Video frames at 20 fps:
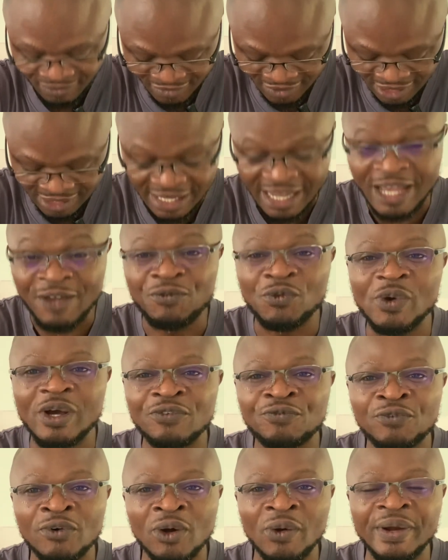Yeah, if you were
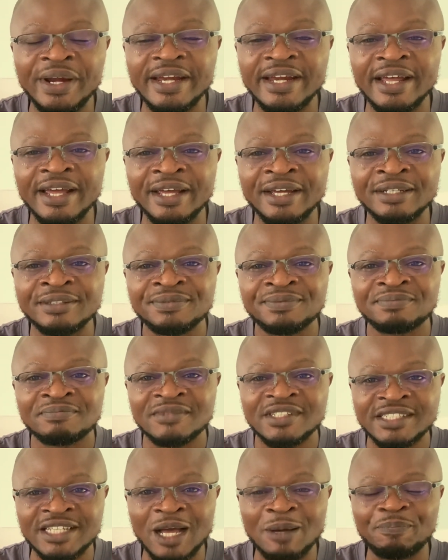following the
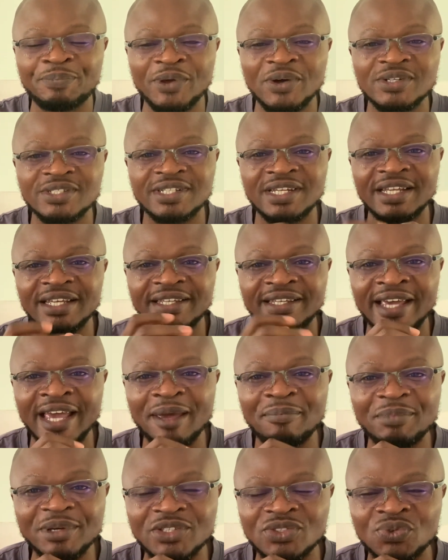Champions League game
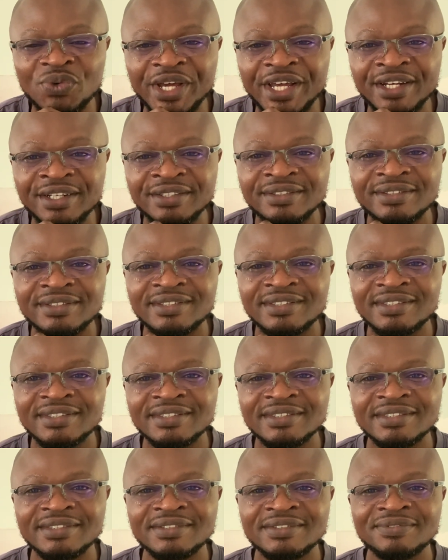between
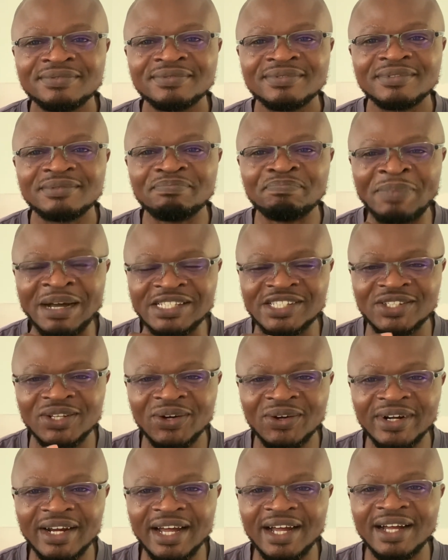
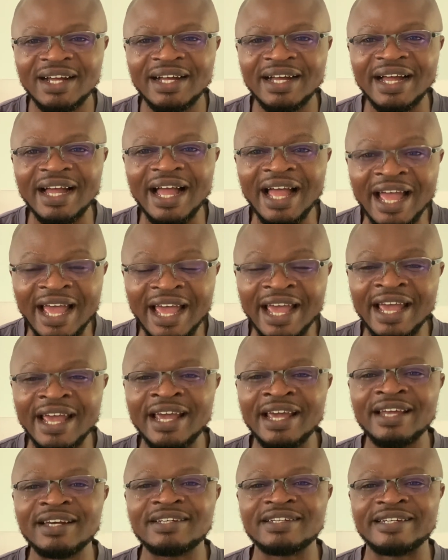Barcelona
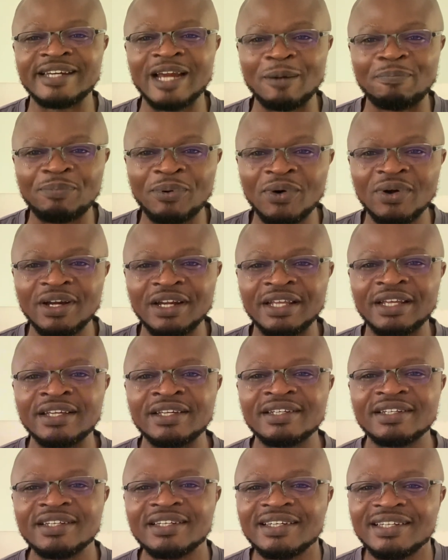and Napoli,
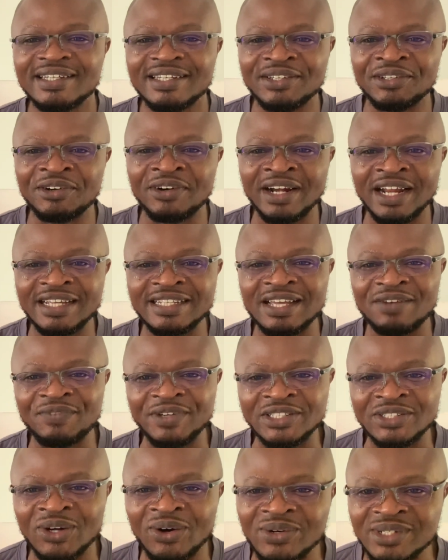you realize that
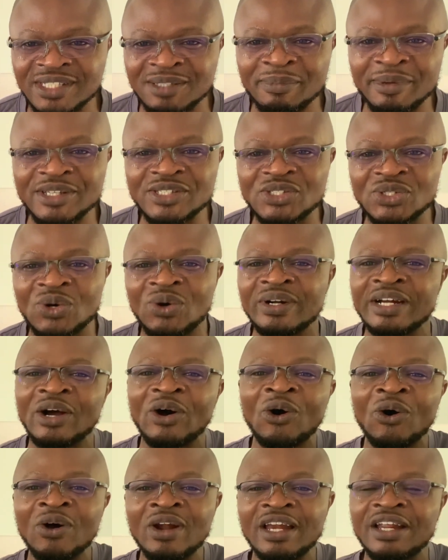Victor Osimehn scored the
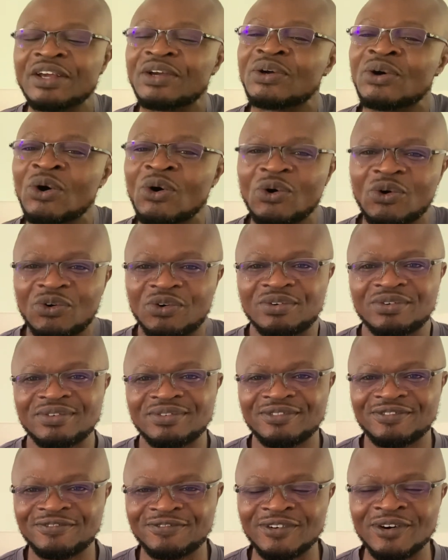only goal
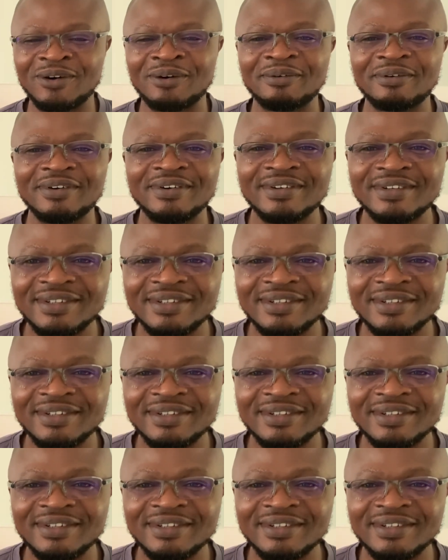for